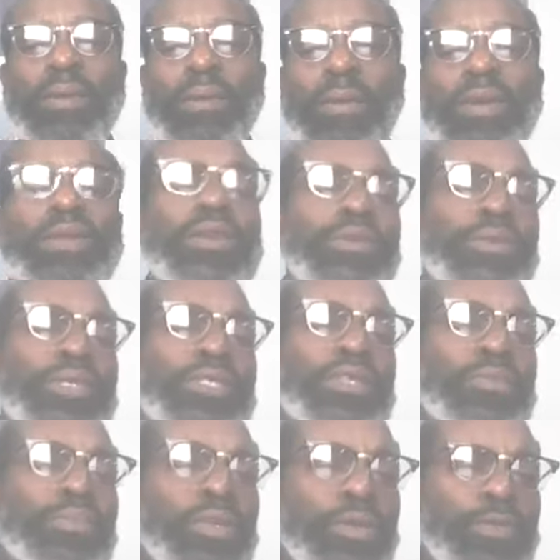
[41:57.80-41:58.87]
You know what's so
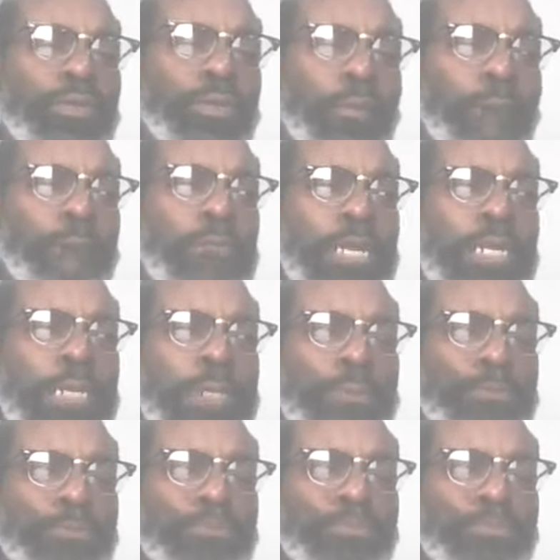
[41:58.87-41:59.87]
beautiful? Um,